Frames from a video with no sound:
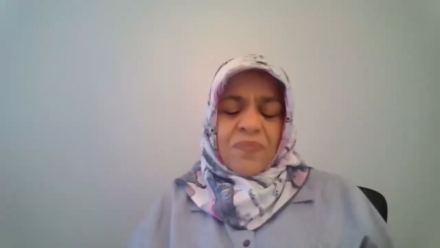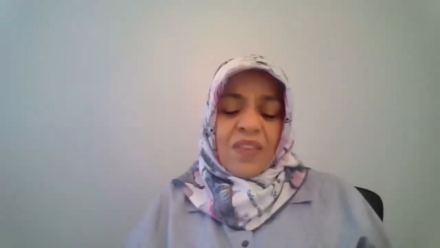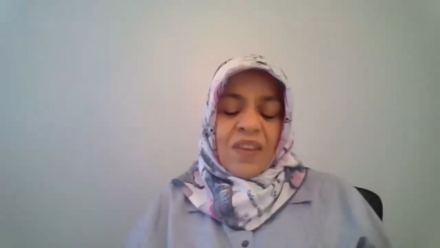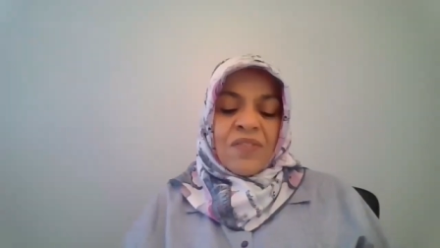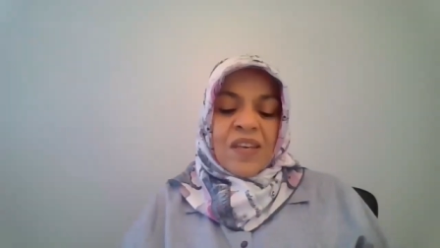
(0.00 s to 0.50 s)

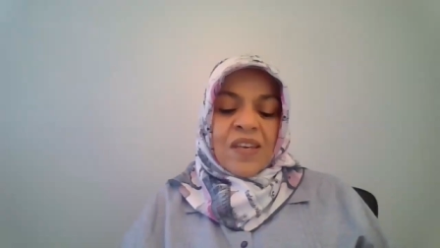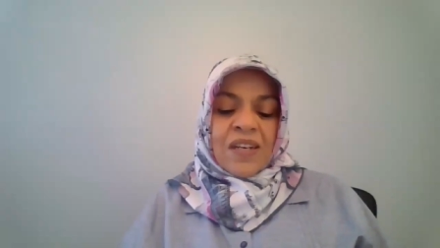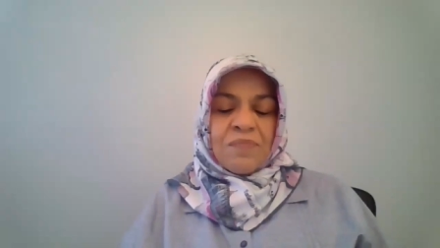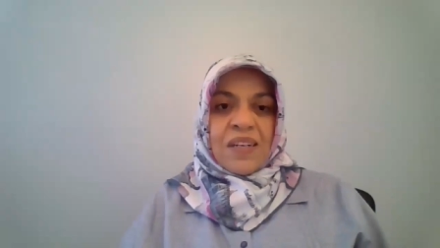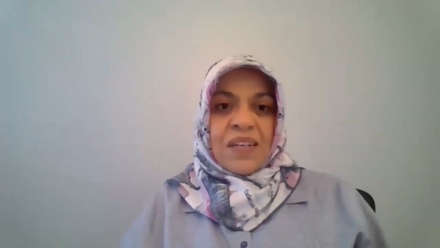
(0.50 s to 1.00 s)
via
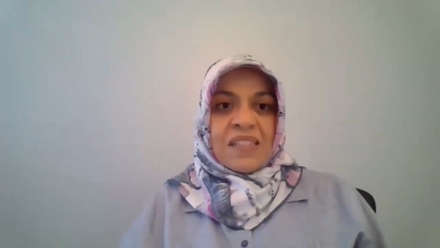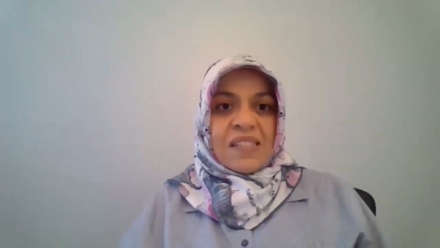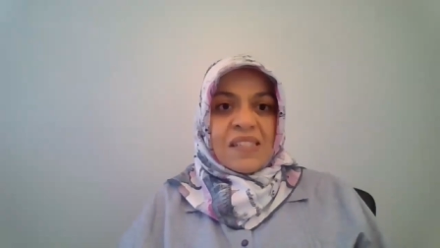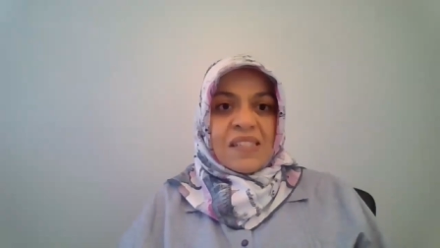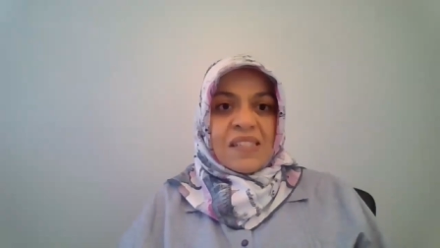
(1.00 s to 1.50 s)
prenatal
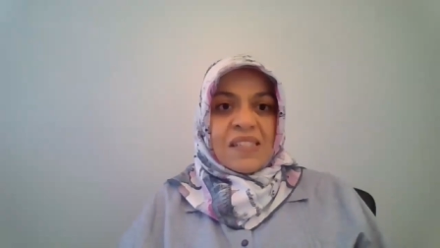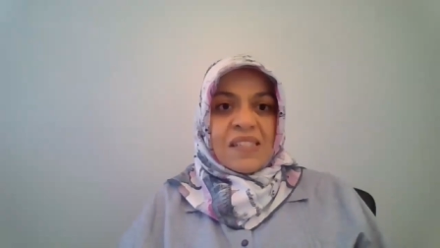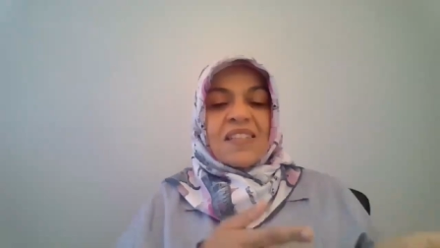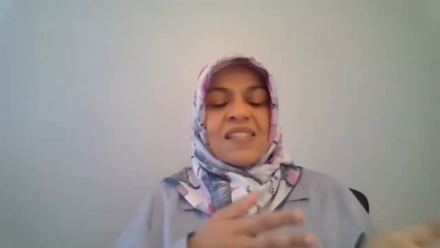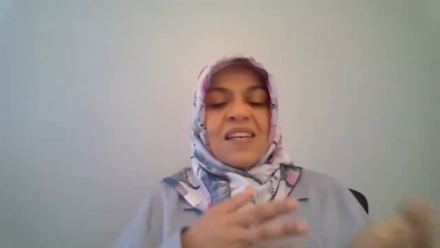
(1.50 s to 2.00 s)

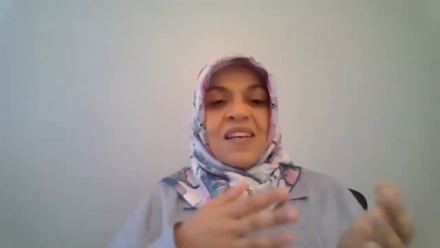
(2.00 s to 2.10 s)
screenings,